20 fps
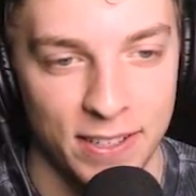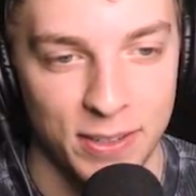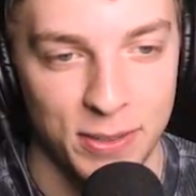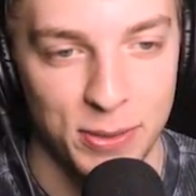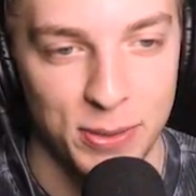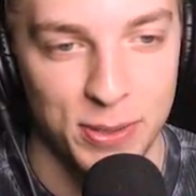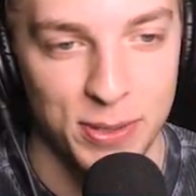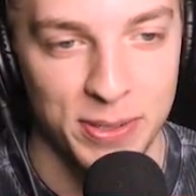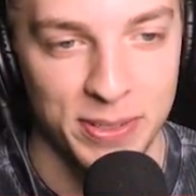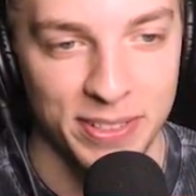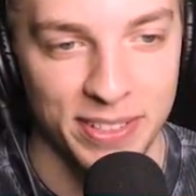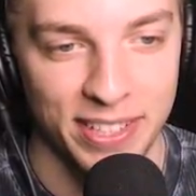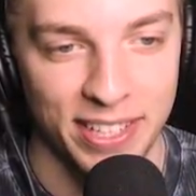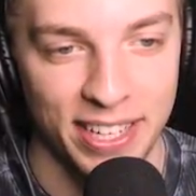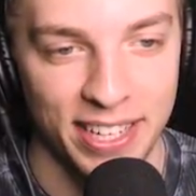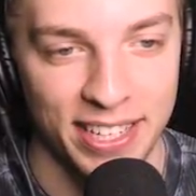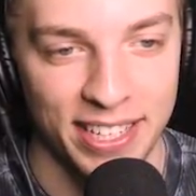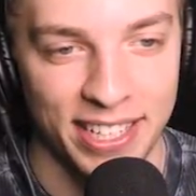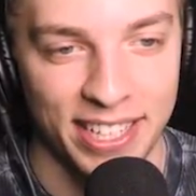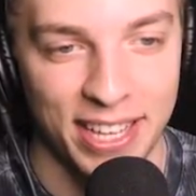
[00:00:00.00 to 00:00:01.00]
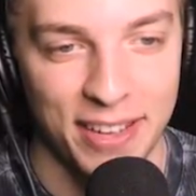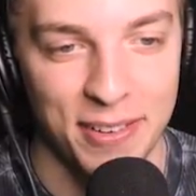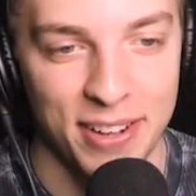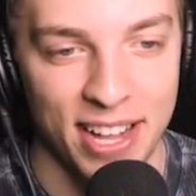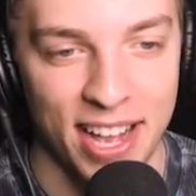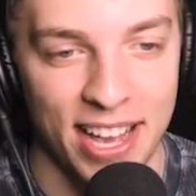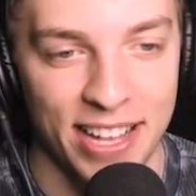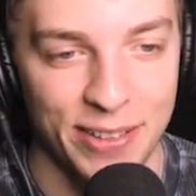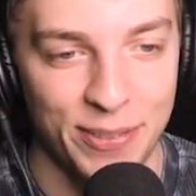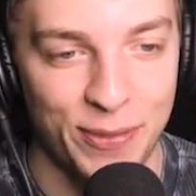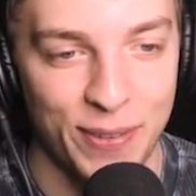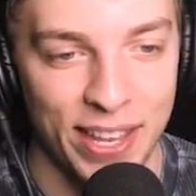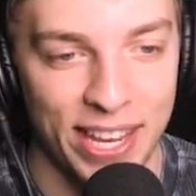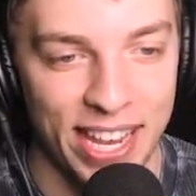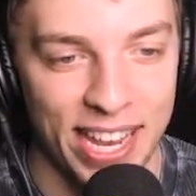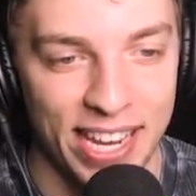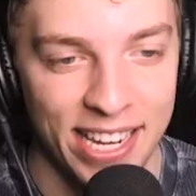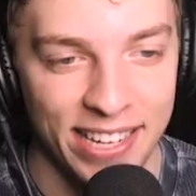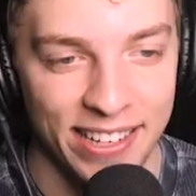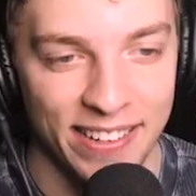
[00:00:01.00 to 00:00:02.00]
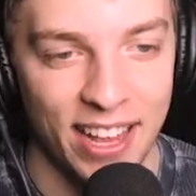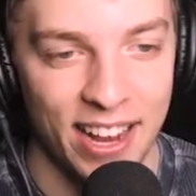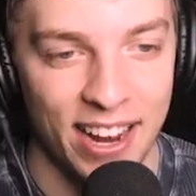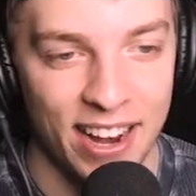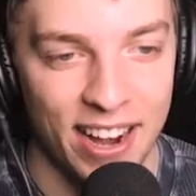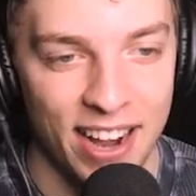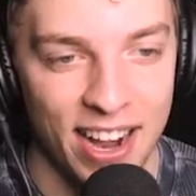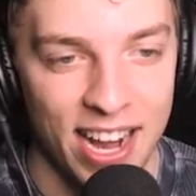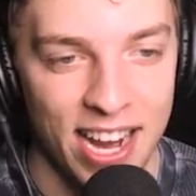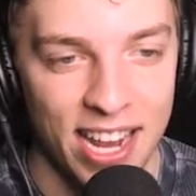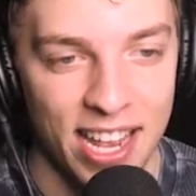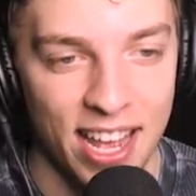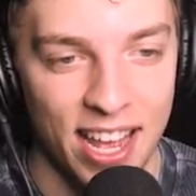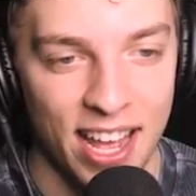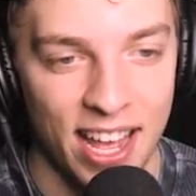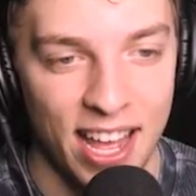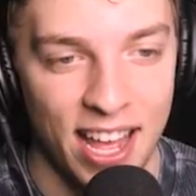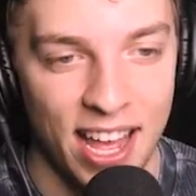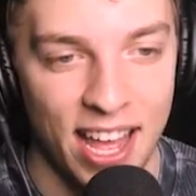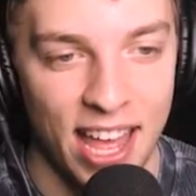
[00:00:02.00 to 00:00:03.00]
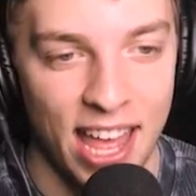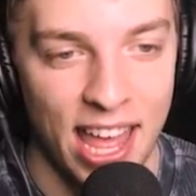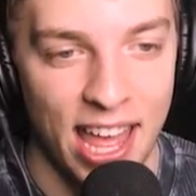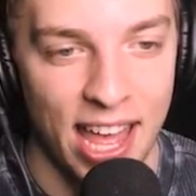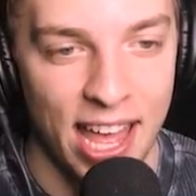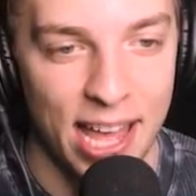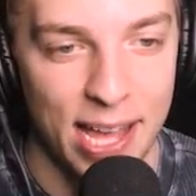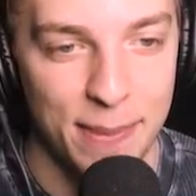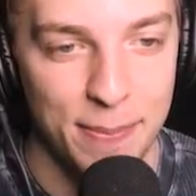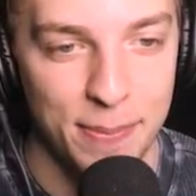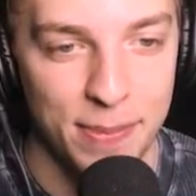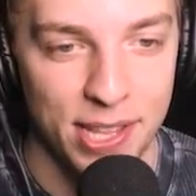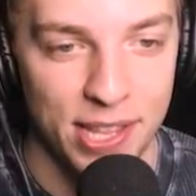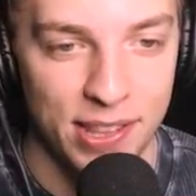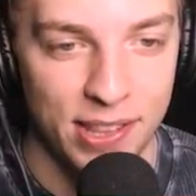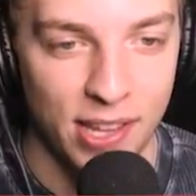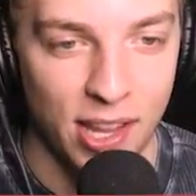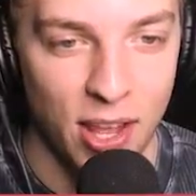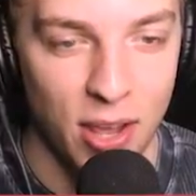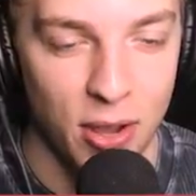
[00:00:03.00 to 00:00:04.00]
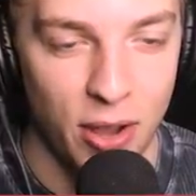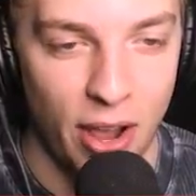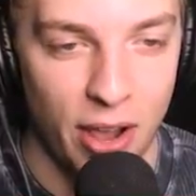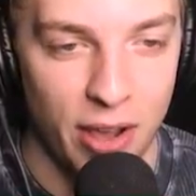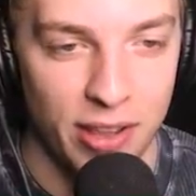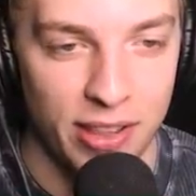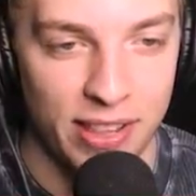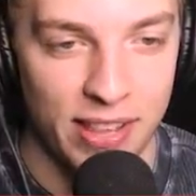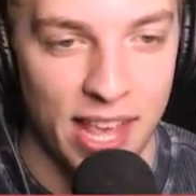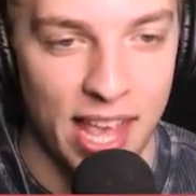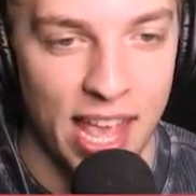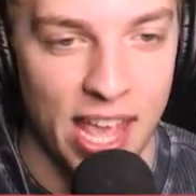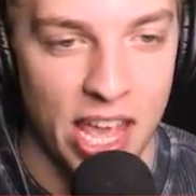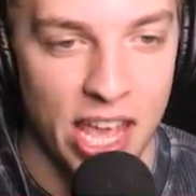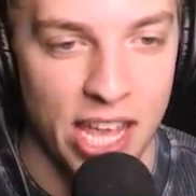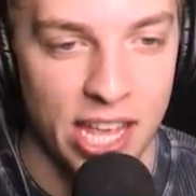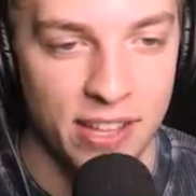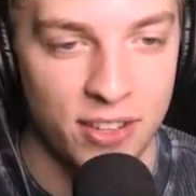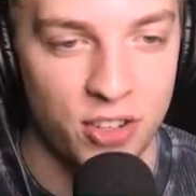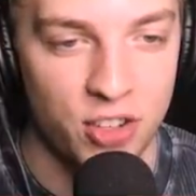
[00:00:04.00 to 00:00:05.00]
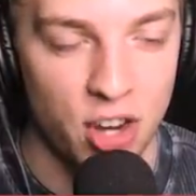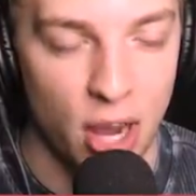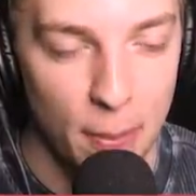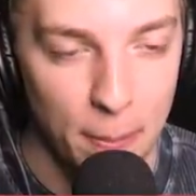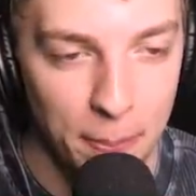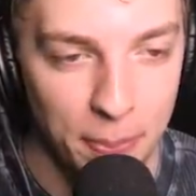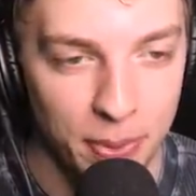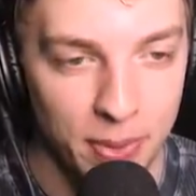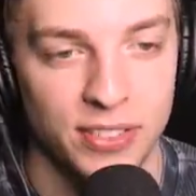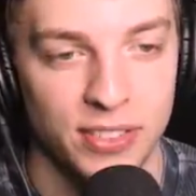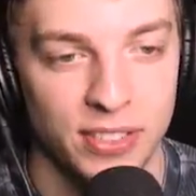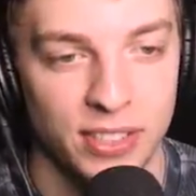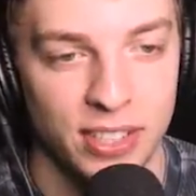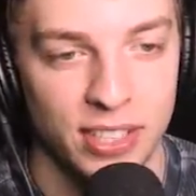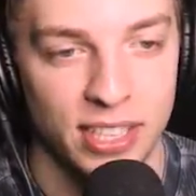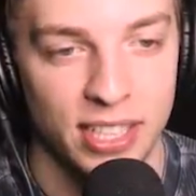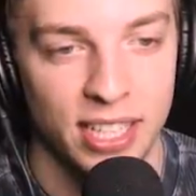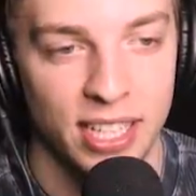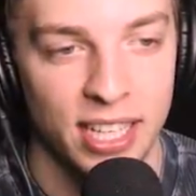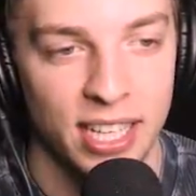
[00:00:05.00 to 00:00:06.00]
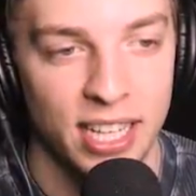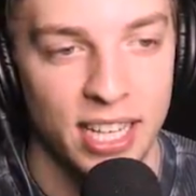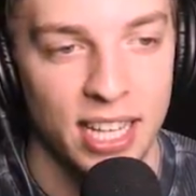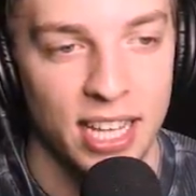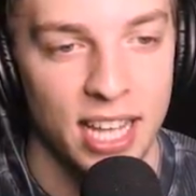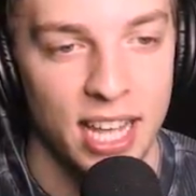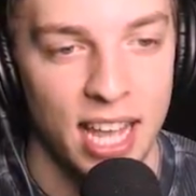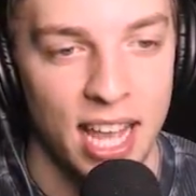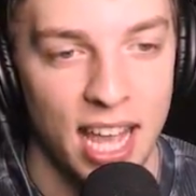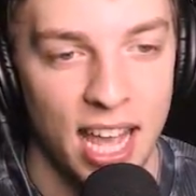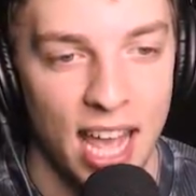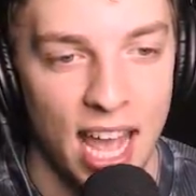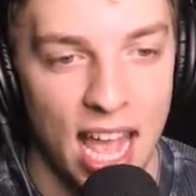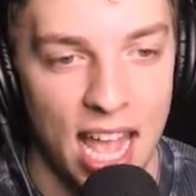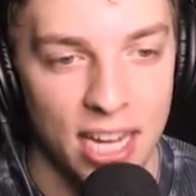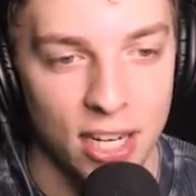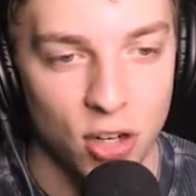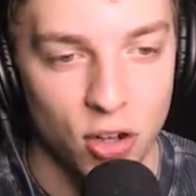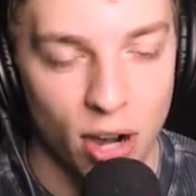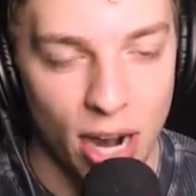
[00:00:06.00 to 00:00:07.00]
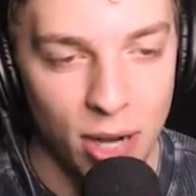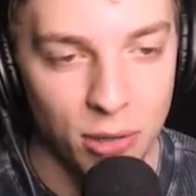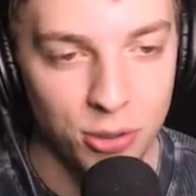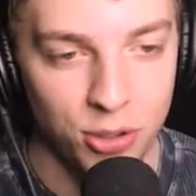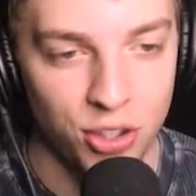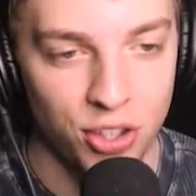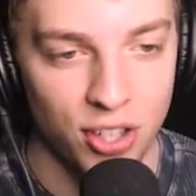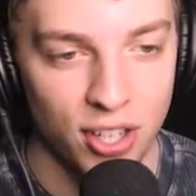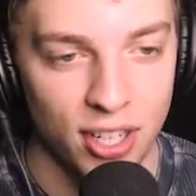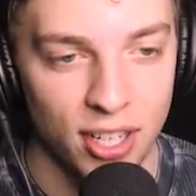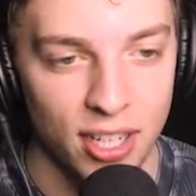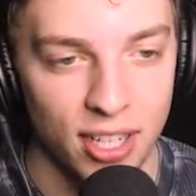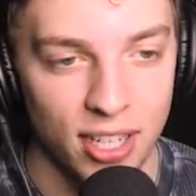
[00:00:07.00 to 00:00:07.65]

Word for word: Oh, Uh, come on, guys. Fit in. Alright. Um, Slogo says, jump. And crouch.